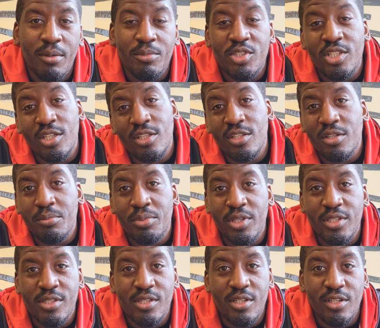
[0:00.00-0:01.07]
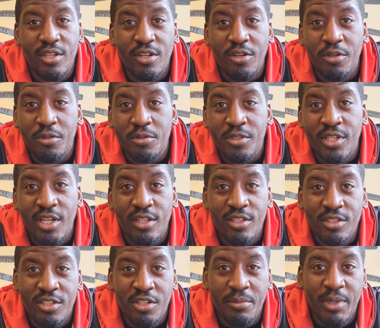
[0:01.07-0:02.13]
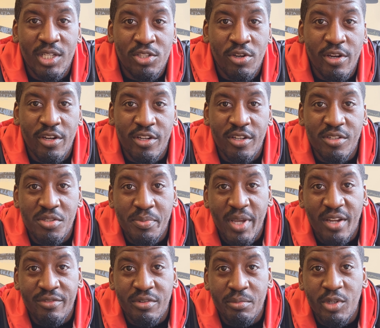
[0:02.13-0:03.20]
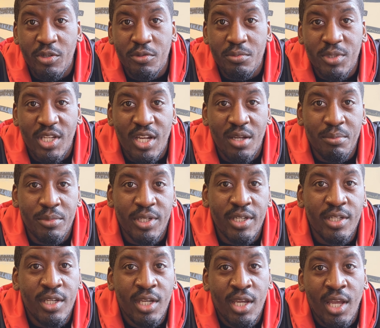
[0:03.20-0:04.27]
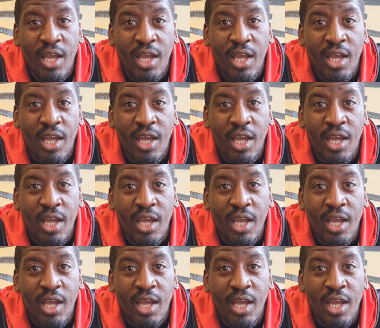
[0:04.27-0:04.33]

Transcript: I'm chilling in Piston in a hotel until my trainer comes back from home time, but